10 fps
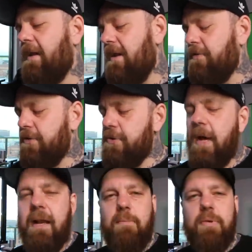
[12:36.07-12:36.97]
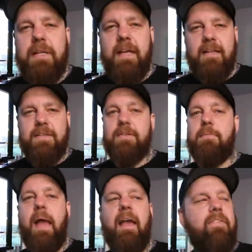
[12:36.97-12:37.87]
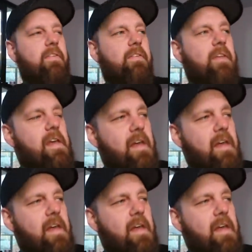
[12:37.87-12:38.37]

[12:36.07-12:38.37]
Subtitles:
I never knew how to bring that to the masses.